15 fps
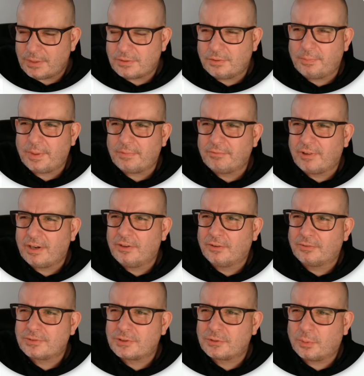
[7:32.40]
to have been written
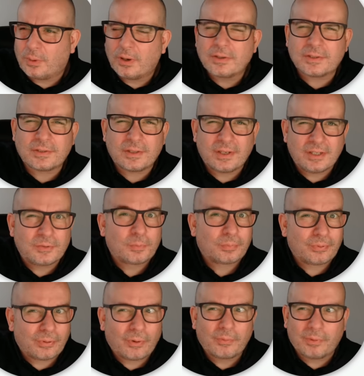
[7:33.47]
off twice is
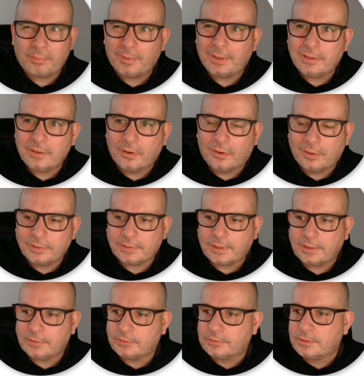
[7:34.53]
probably not
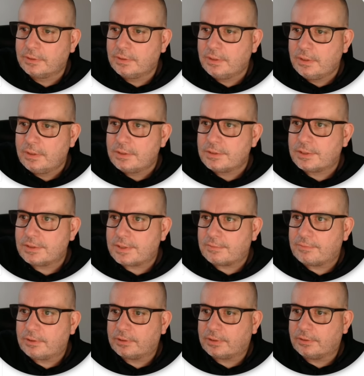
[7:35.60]
ideal. So let's have
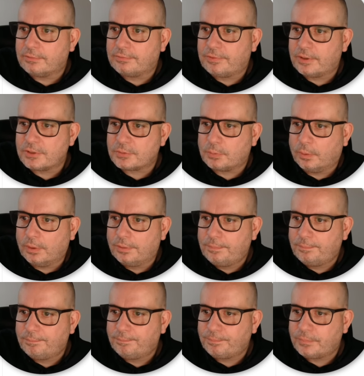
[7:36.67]
a look at the first one.
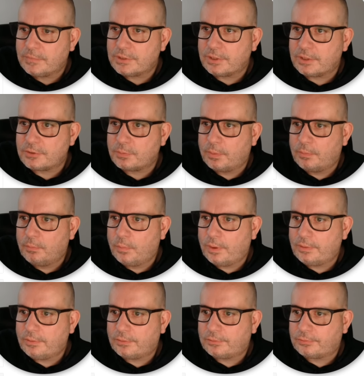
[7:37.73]
So this one
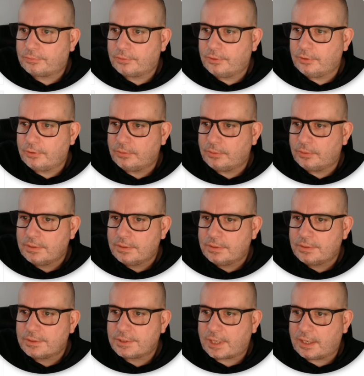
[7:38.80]
went through
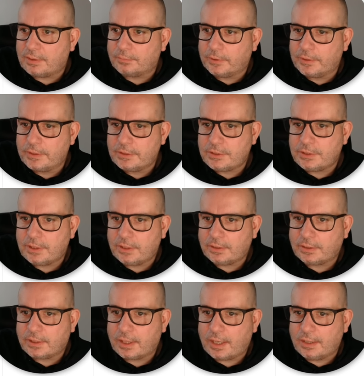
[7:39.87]
Sandwich in
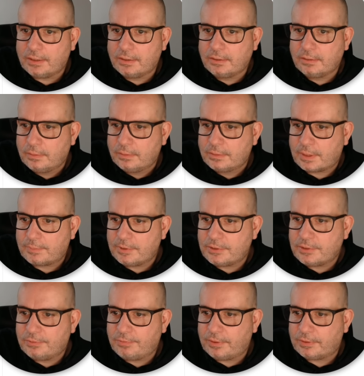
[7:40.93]
Kent. Damage
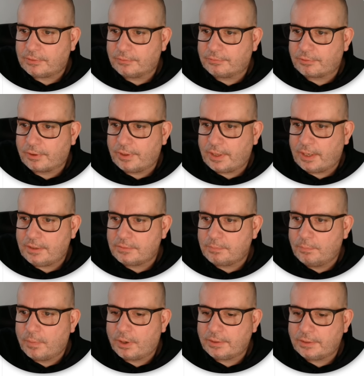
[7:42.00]
to vehicle front end,
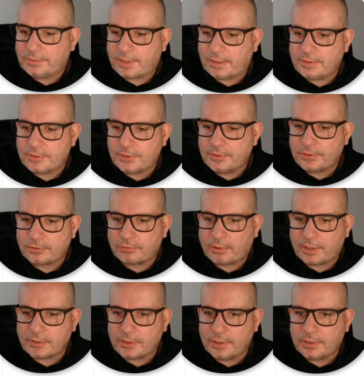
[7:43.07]
minor dents and
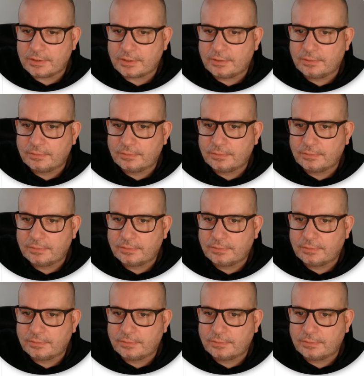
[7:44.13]
scratches.